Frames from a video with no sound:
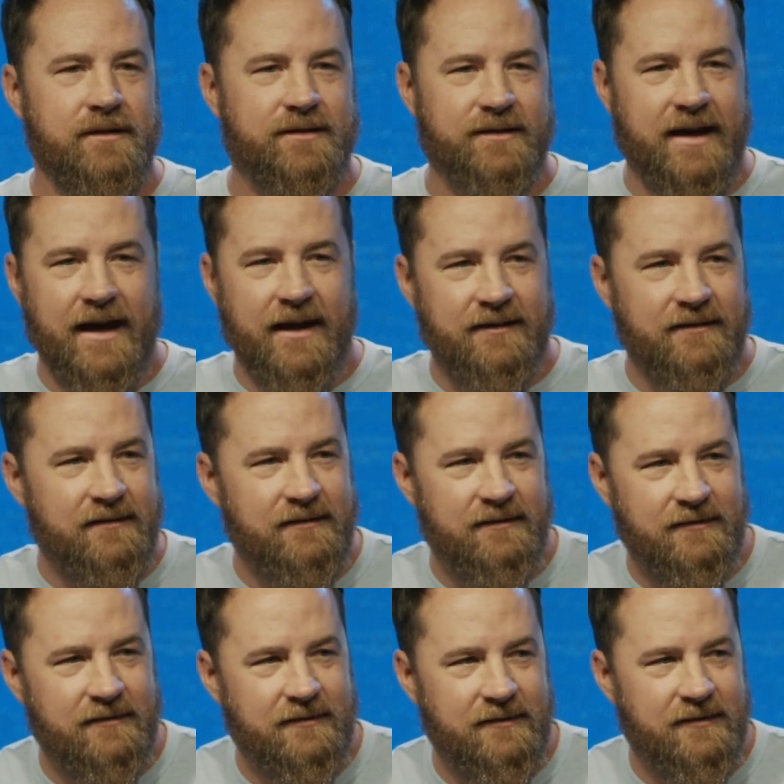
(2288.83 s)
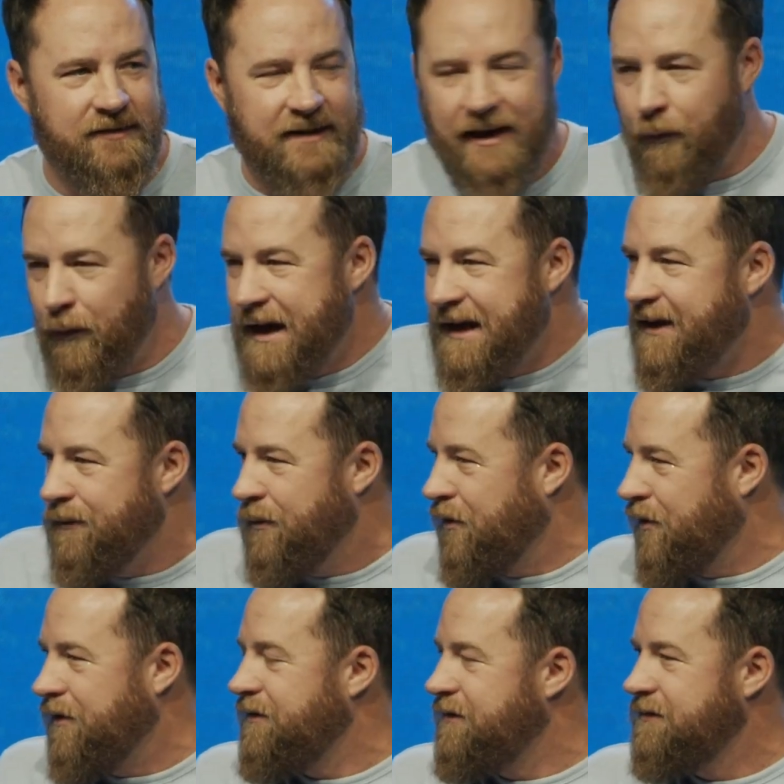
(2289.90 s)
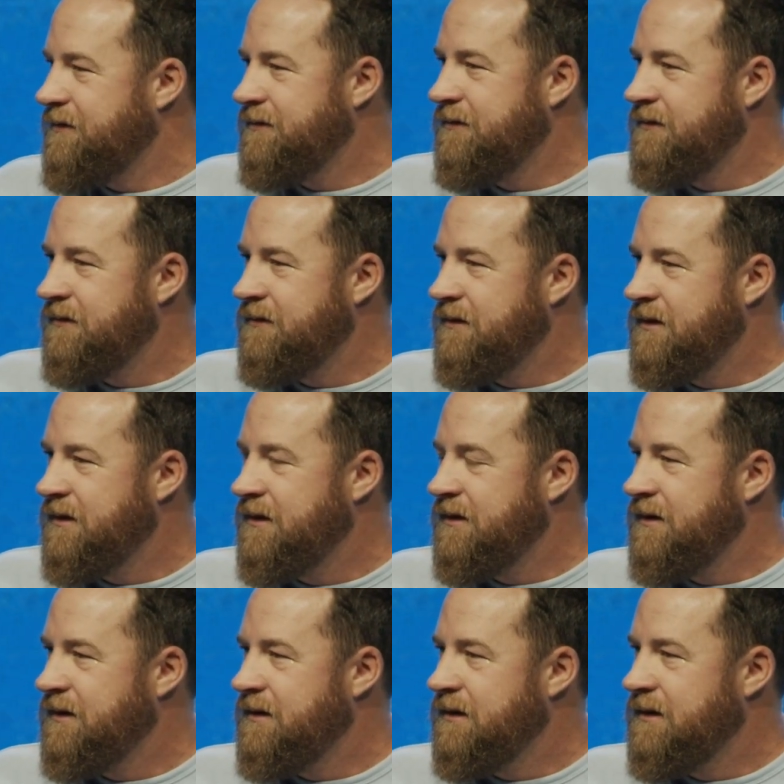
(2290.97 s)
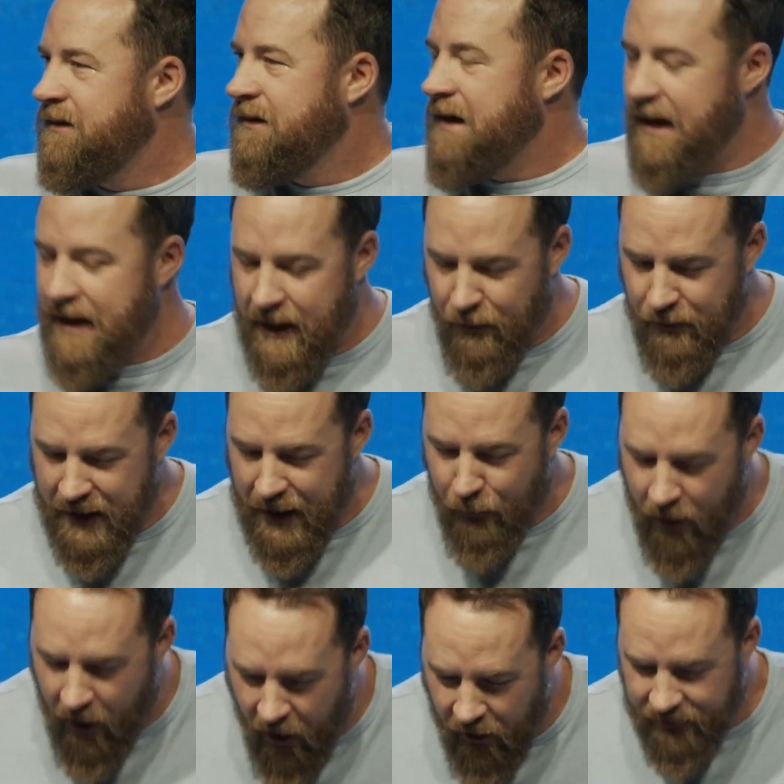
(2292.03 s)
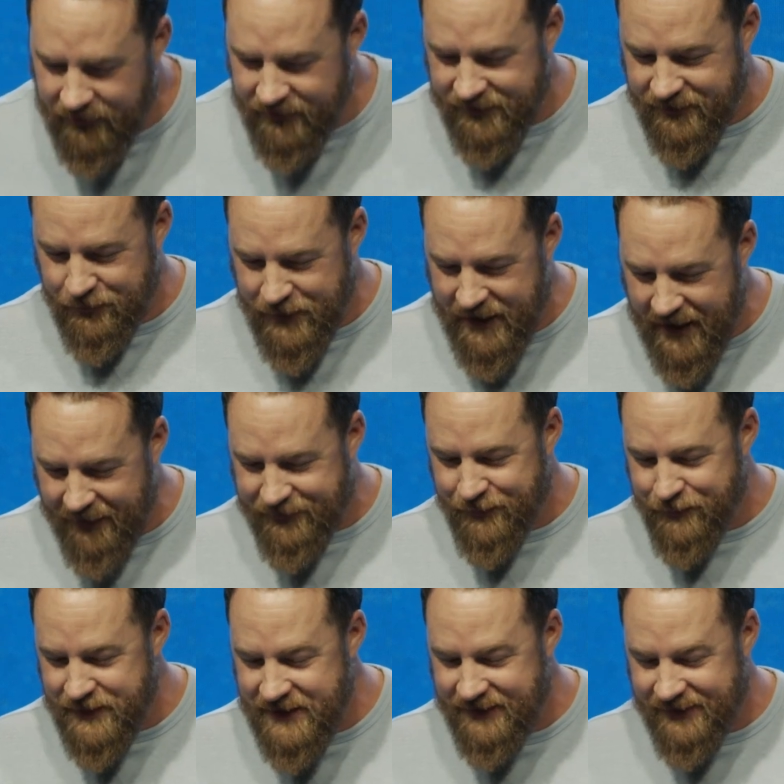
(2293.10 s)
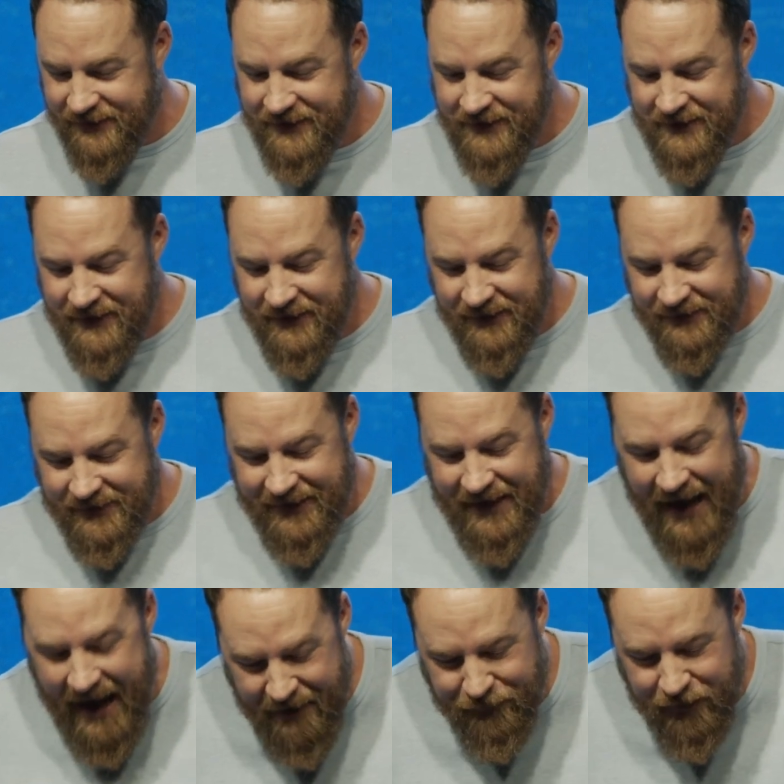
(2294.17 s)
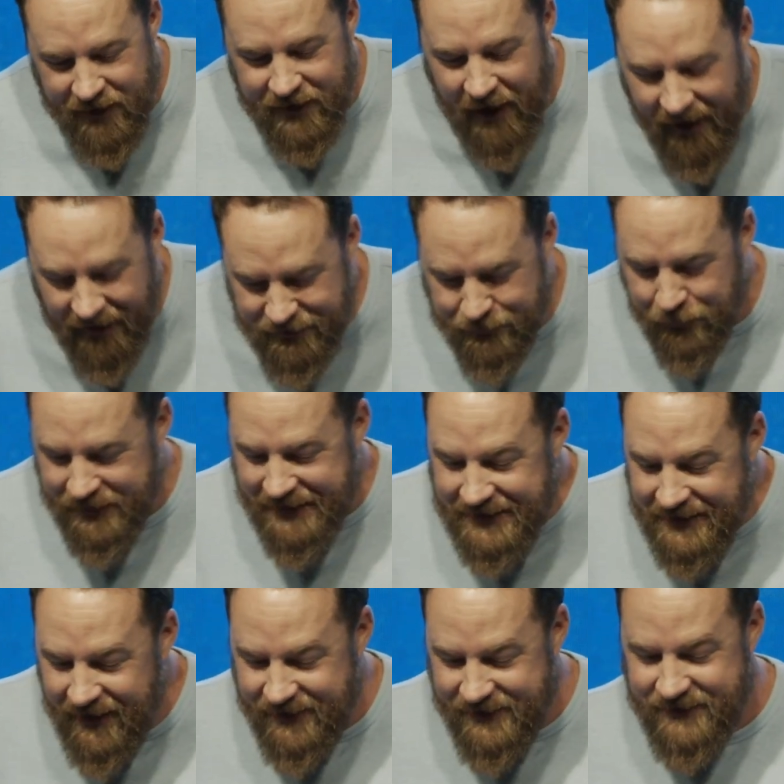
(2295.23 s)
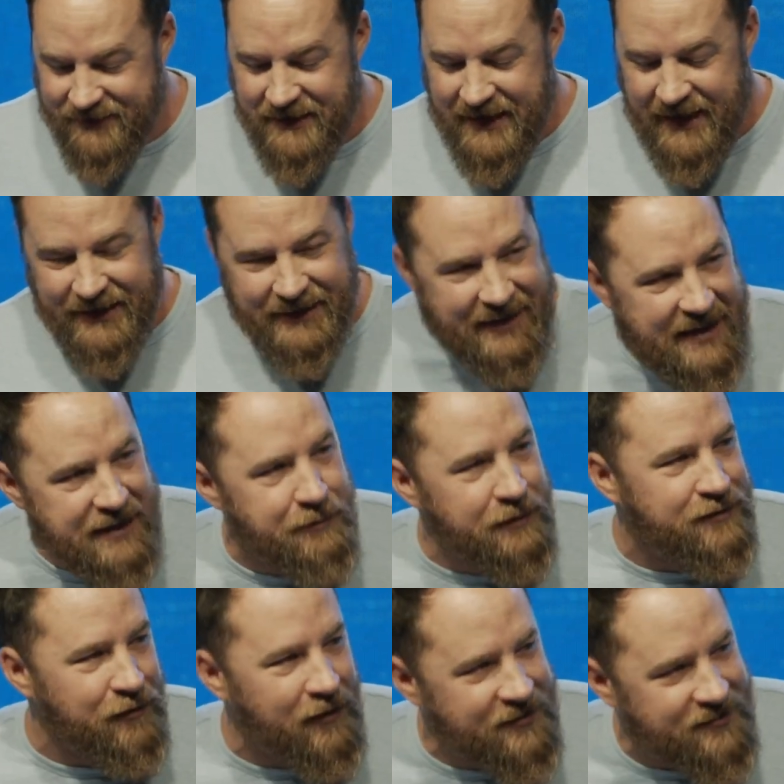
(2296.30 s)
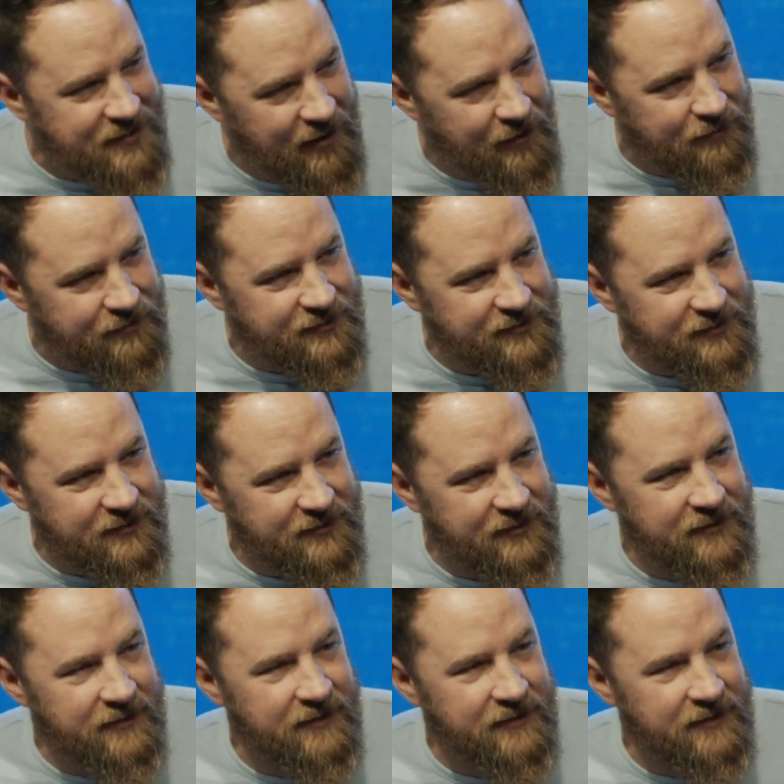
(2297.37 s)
You can't, just can't wait anymore. How, how heartless do we have to be to, to have the gospel in us and to keep it to ourselves?